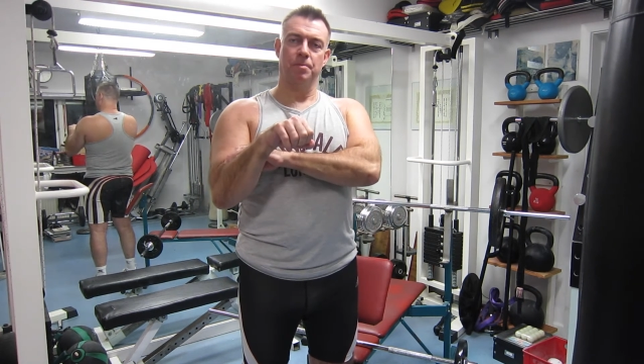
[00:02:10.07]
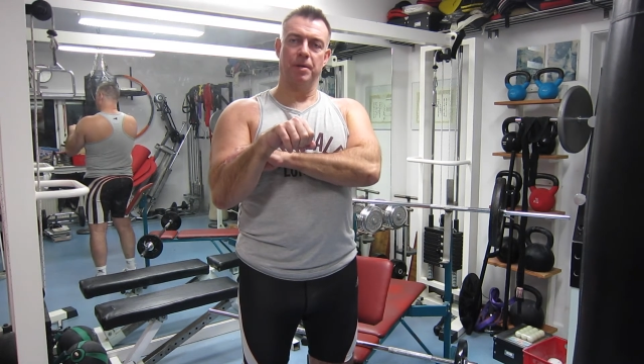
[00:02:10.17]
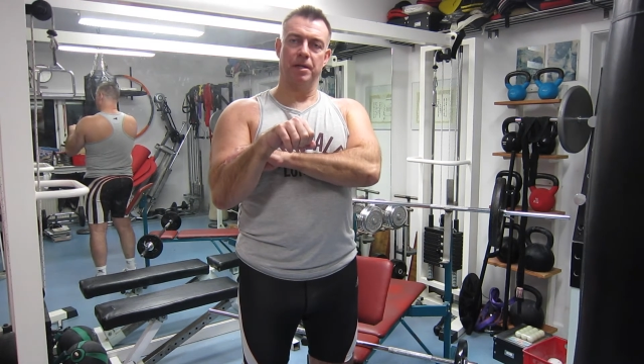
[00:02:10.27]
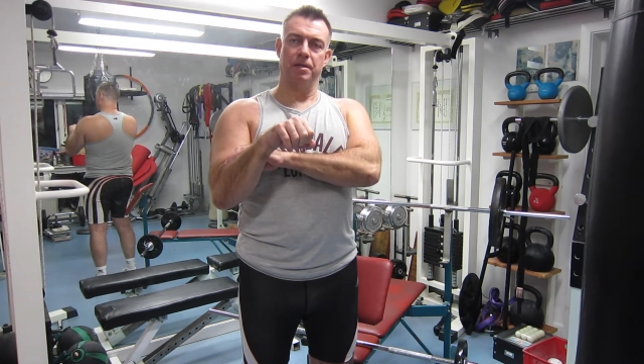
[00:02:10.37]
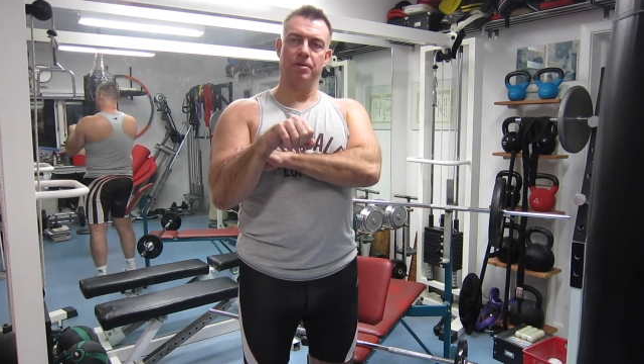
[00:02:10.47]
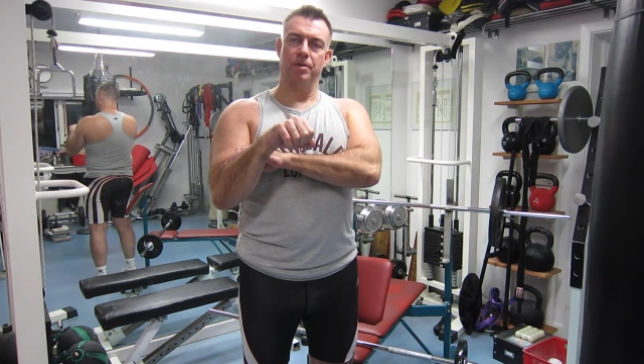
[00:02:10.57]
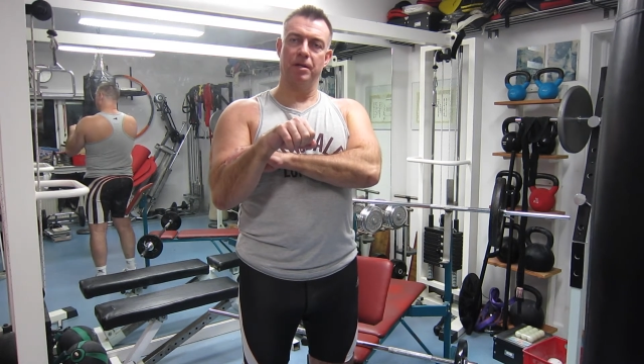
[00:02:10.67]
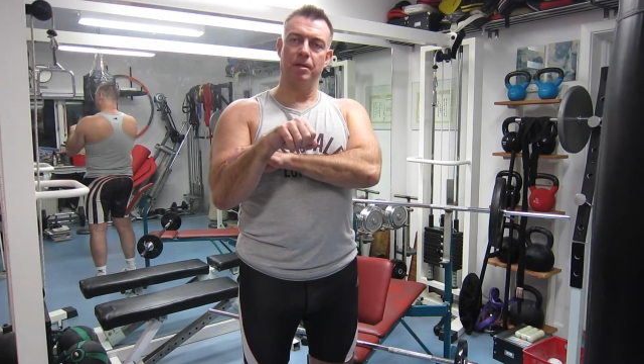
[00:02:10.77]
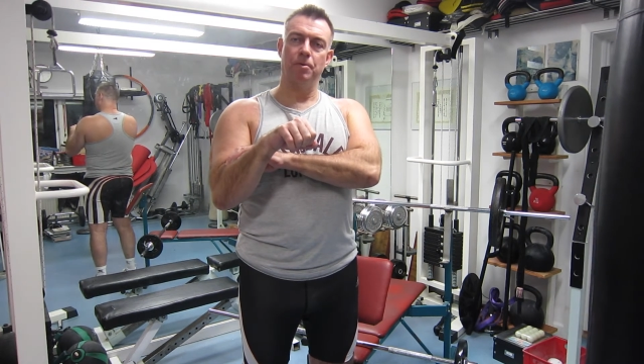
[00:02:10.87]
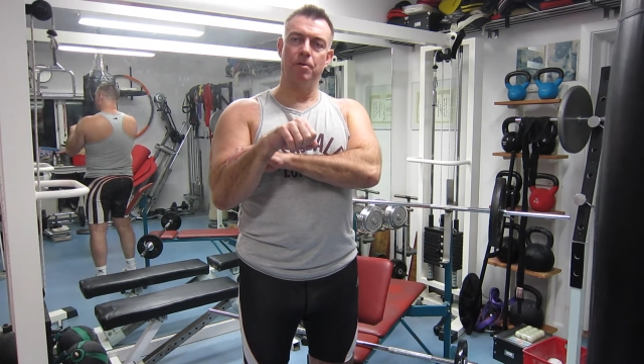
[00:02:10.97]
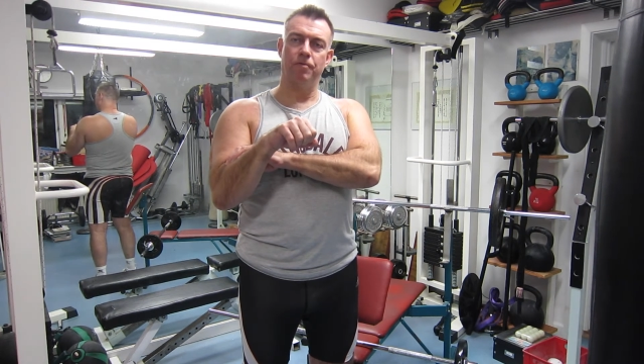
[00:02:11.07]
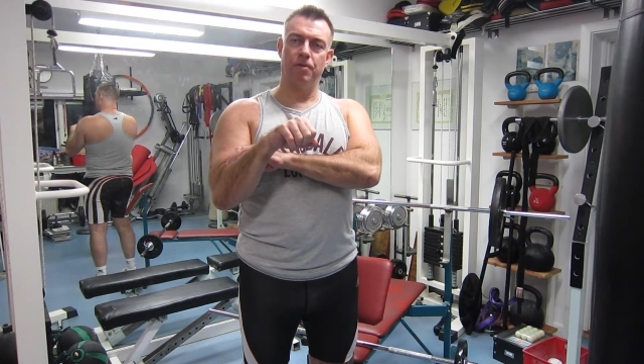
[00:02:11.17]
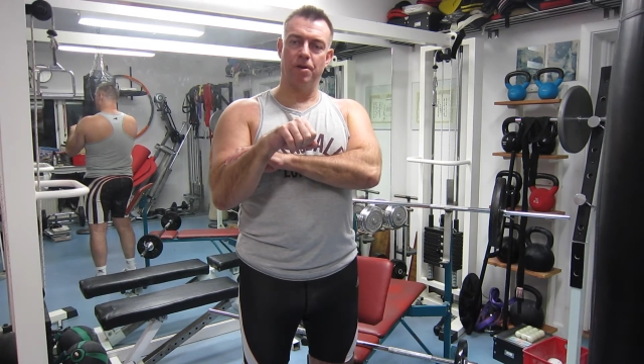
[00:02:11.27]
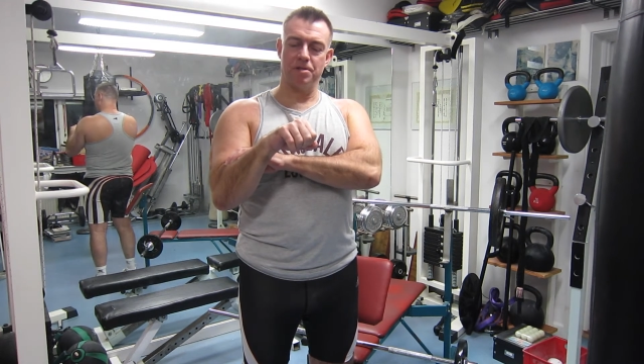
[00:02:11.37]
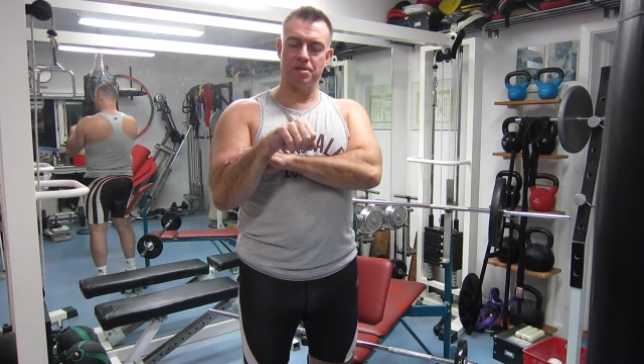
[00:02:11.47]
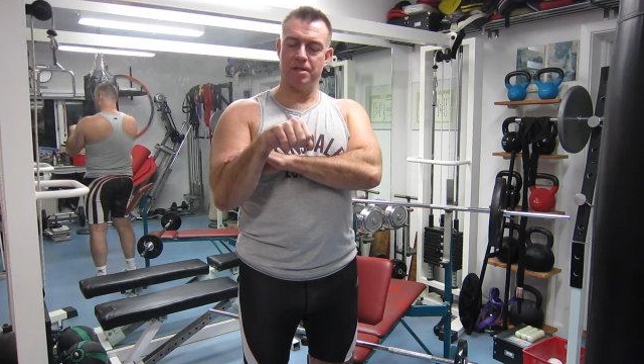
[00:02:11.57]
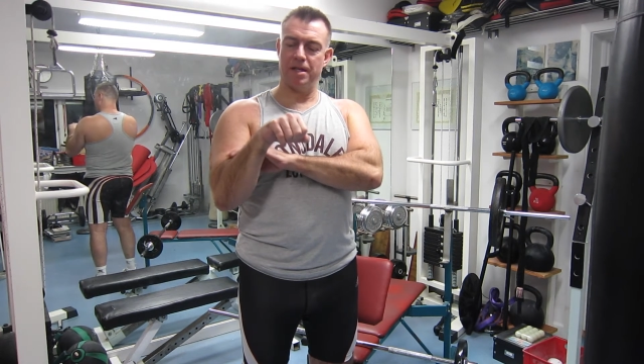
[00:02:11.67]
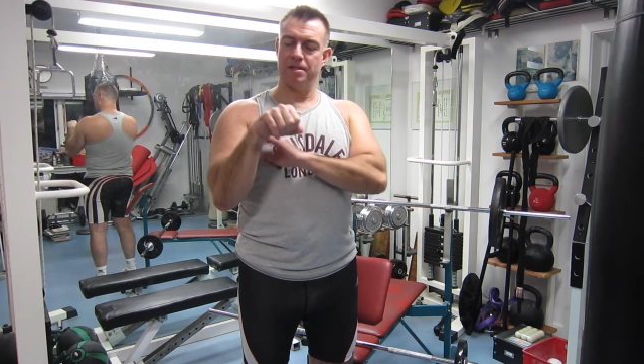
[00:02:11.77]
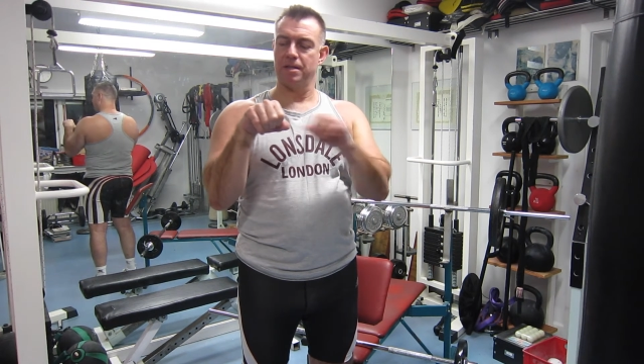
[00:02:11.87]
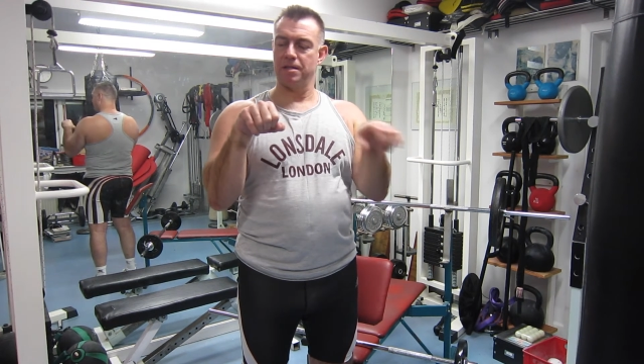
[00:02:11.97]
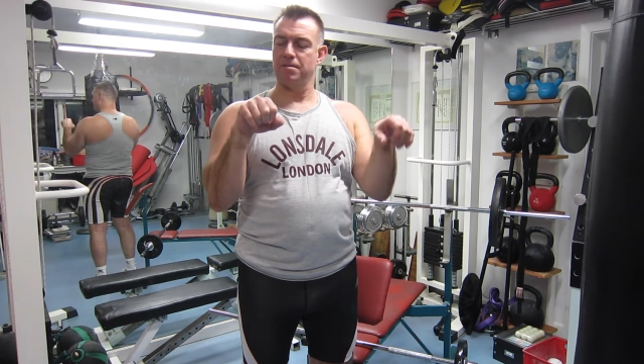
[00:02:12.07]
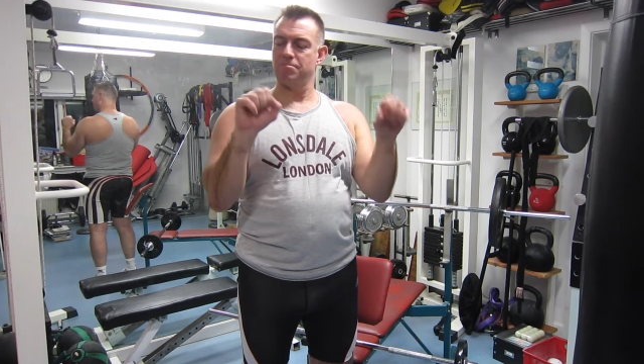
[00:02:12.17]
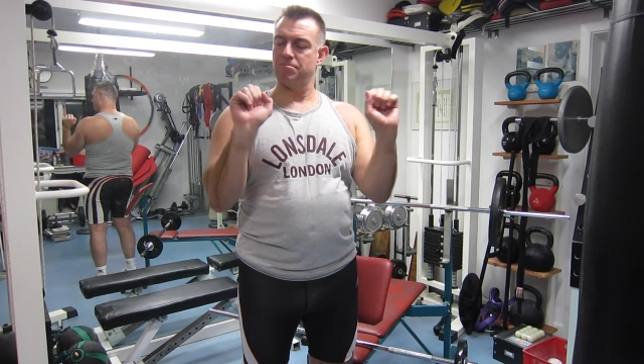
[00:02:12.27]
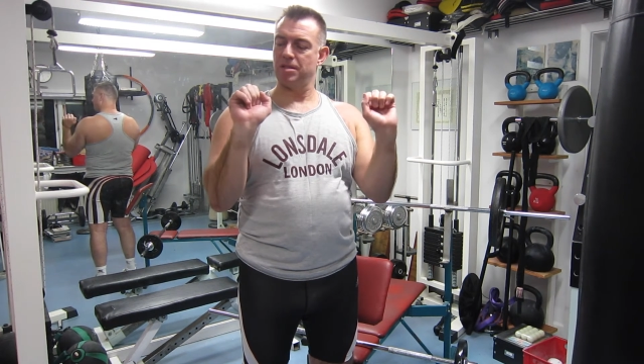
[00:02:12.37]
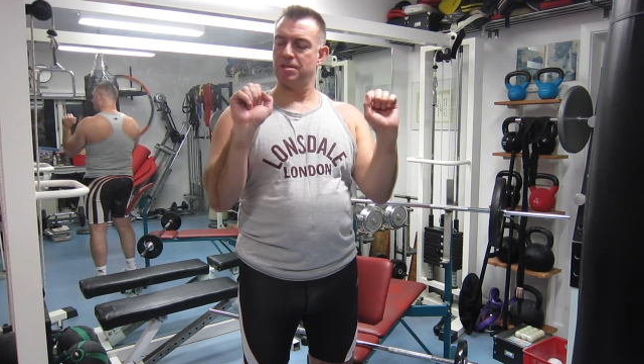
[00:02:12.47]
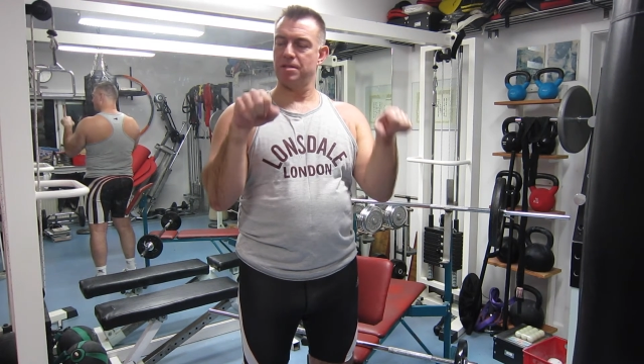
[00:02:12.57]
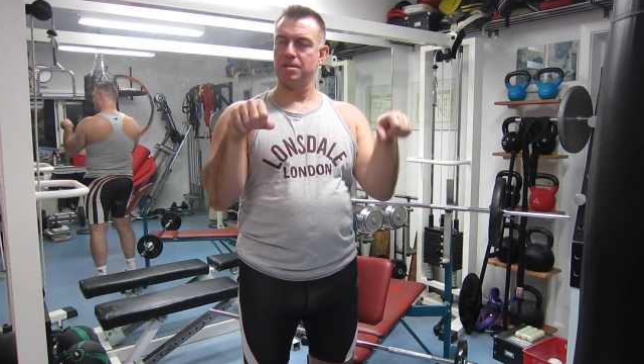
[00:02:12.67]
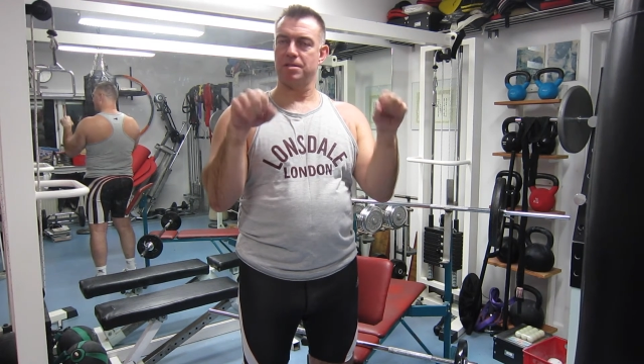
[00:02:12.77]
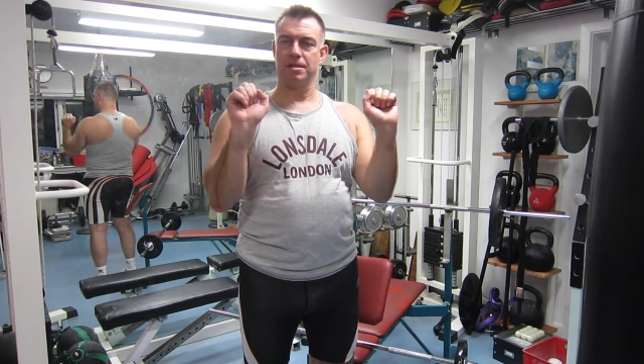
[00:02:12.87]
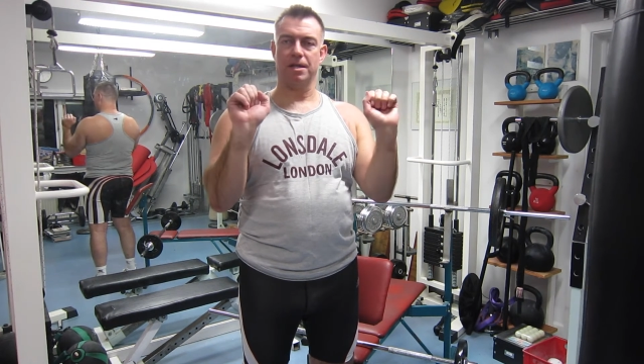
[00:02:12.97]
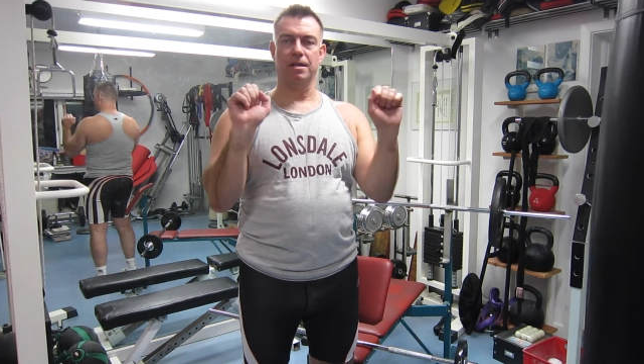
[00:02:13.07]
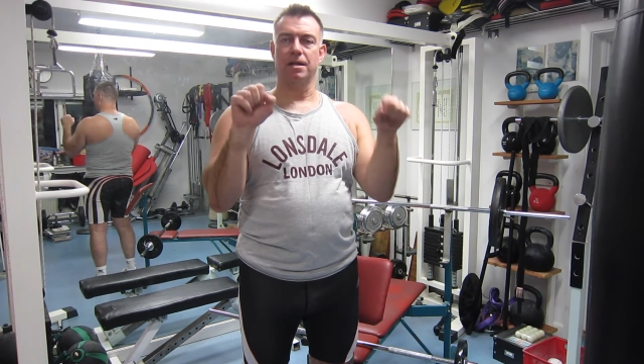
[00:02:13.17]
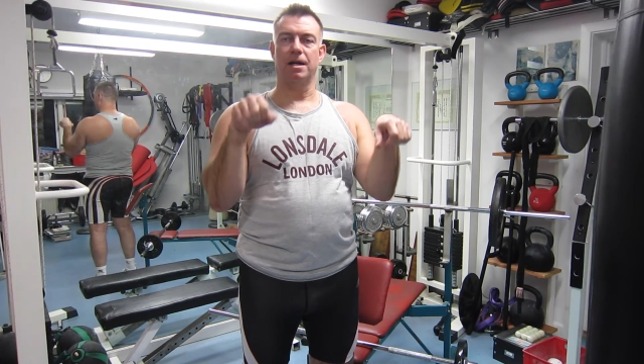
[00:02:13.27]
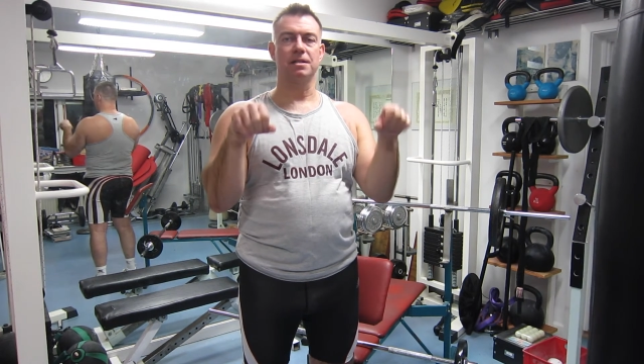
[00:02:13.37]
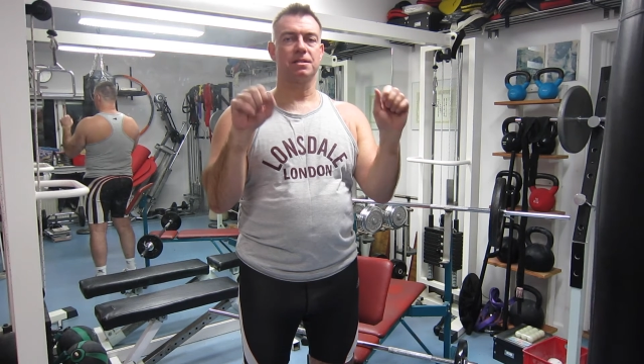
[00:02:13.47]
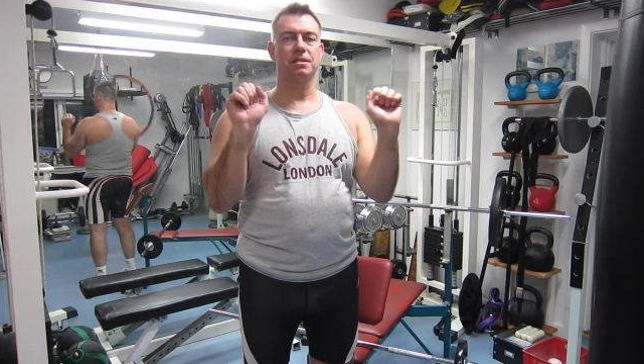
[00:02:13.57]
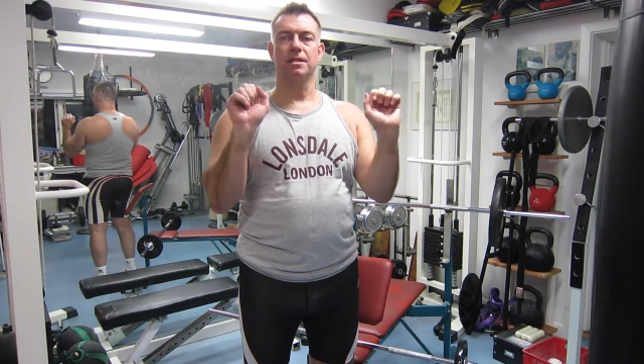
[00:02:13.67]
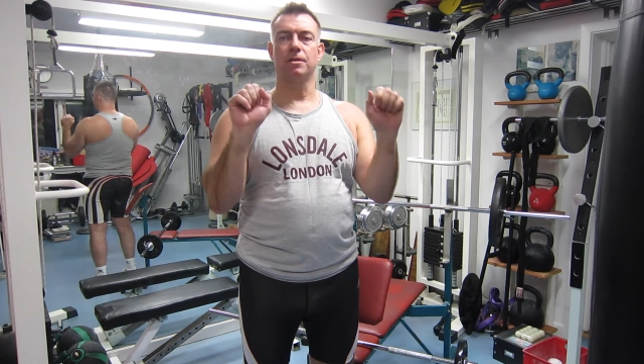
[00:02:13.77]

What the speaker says: bending your elbow first and then did this last,